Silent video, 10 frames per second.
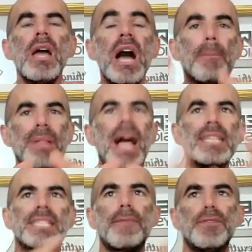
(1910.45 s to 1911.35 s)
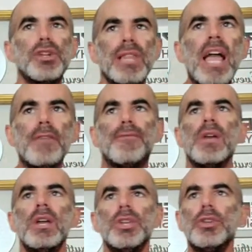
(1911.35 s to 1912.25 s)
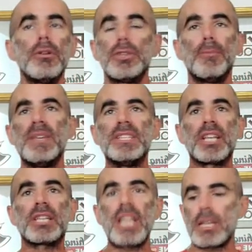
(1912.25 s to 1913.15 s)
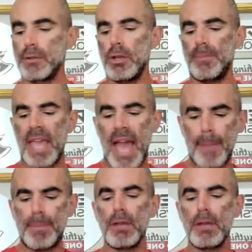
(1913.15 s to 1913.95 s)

Apply this stuff in your life. You'll, you'll be successful. You'll be happy.